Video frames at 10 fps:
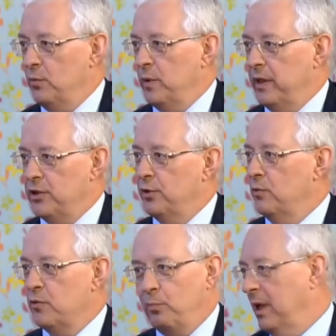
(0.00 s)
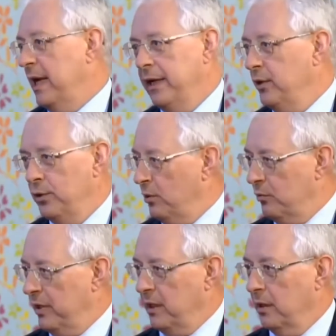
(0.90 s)
to do with their children, planning new
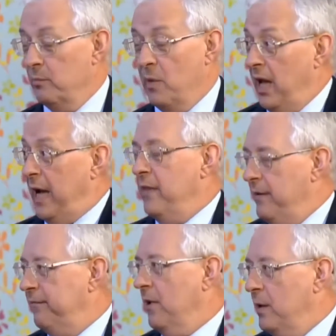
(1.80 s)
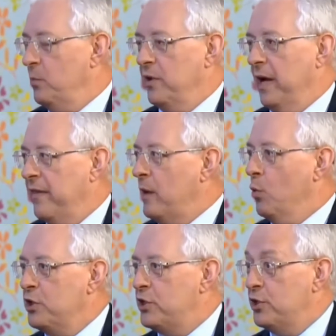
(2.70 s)
curriculum, and they're fine with that, and they
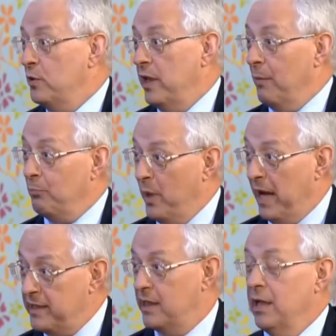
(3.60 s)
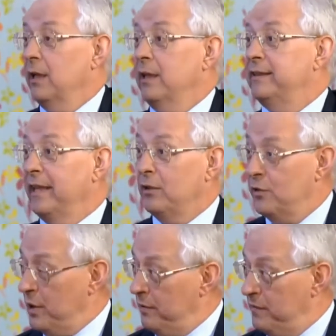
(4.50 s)
want to do that. But the
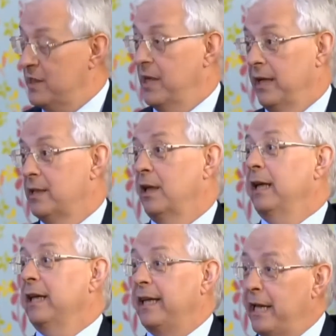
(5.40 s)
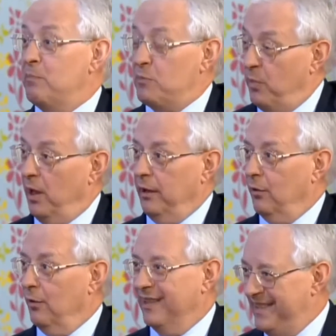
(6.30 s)
Secretary of State keeps
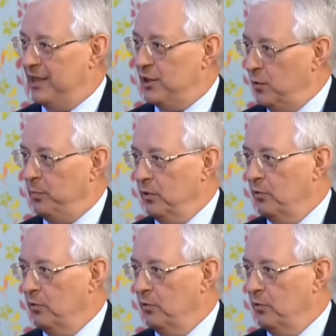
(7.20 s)
piling on additional